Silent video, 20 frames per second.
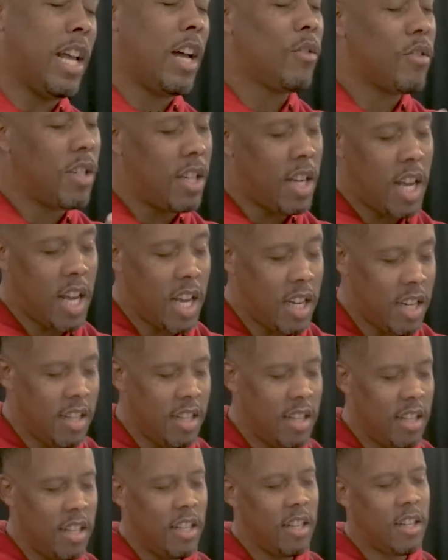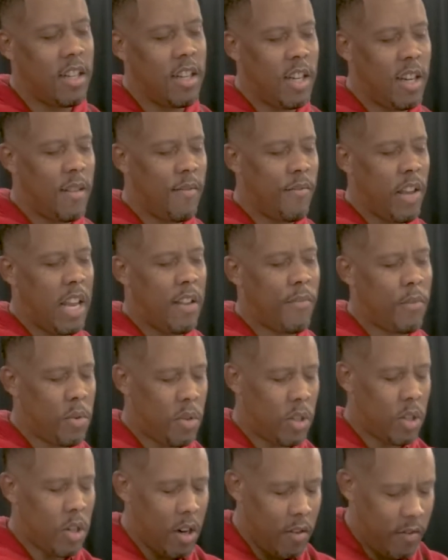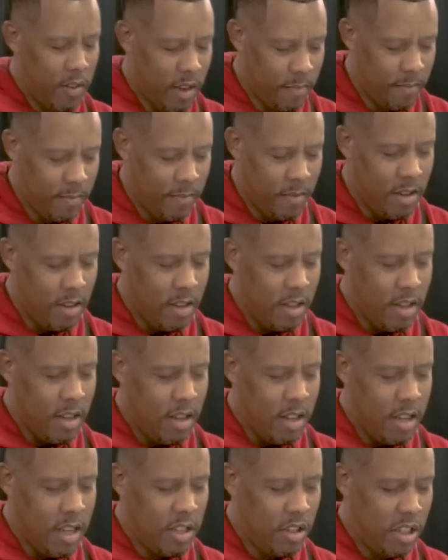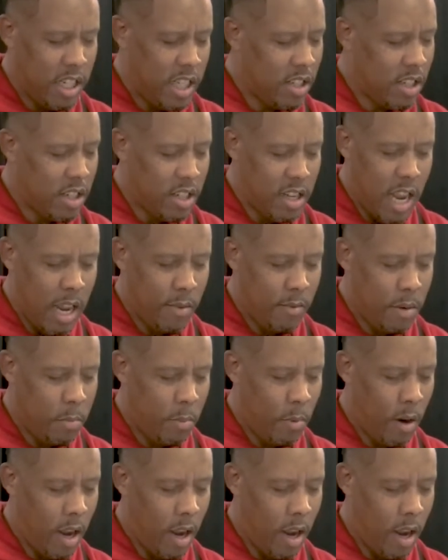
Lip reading: well done, good and faithful servant. In Jesus' name we